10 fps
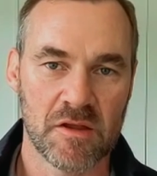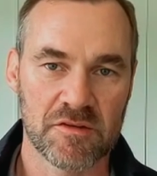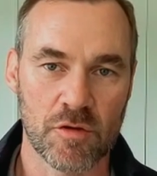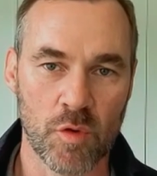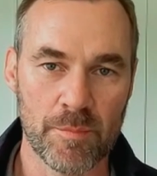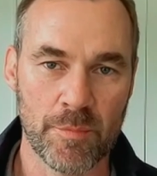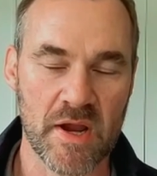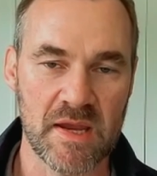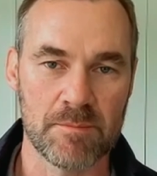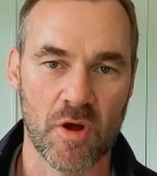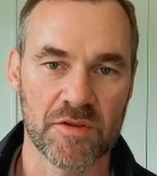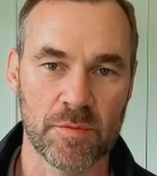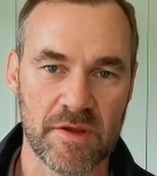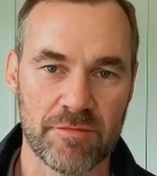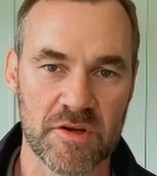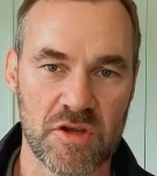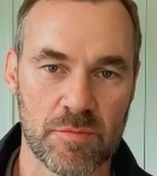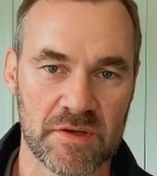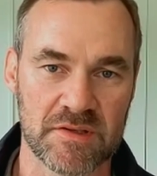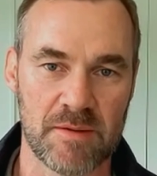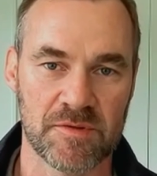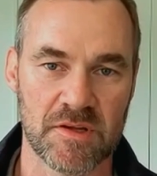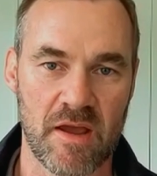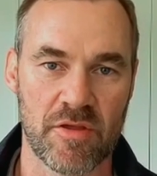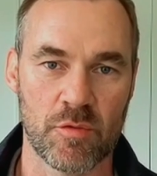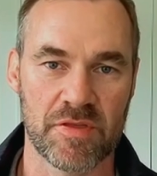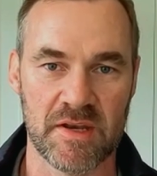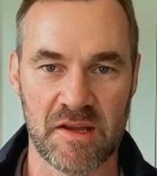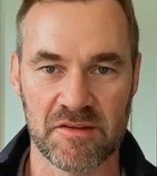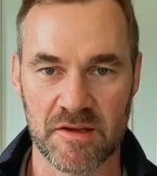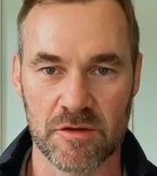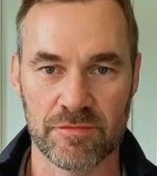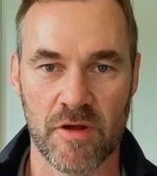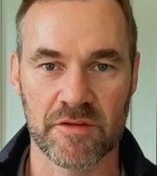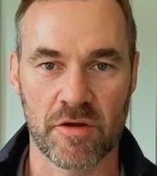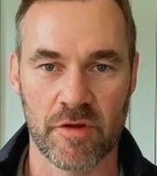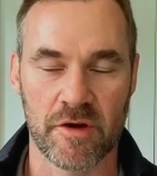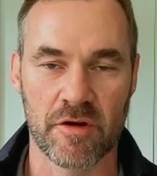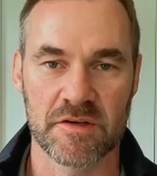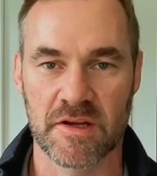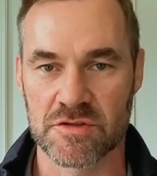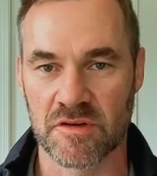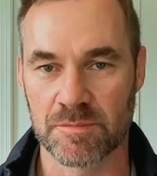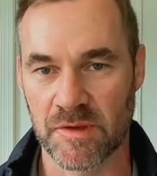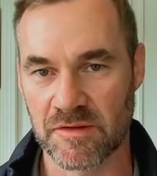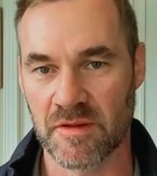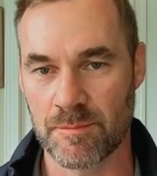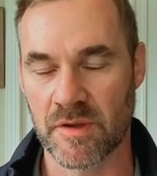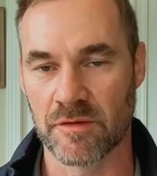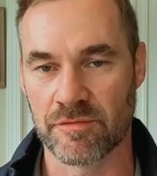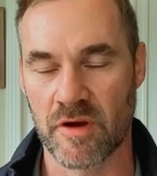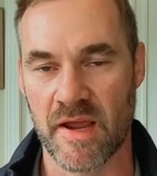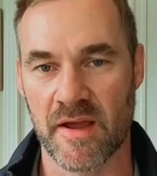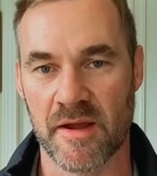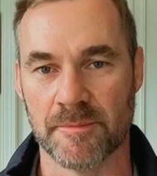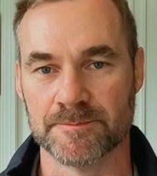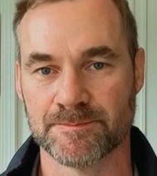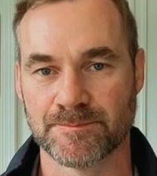So right. we're bringing multiple different qubit types together within a single fault-tolerant architecture explicitly built for AI.